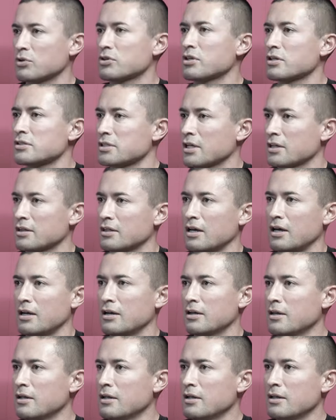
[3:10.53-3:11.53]
or things like
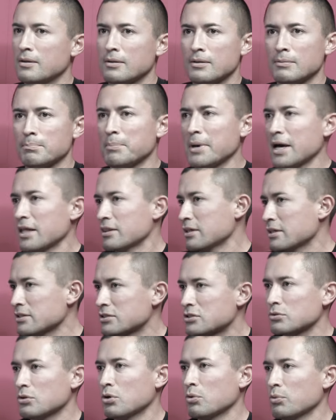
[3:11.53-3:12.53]
that, bad
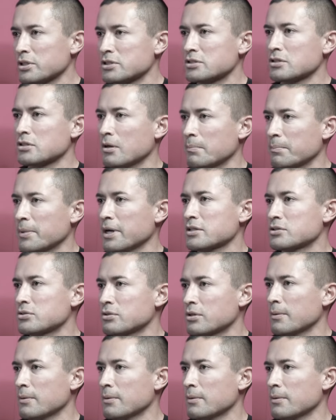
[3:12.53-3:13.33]
things always come back to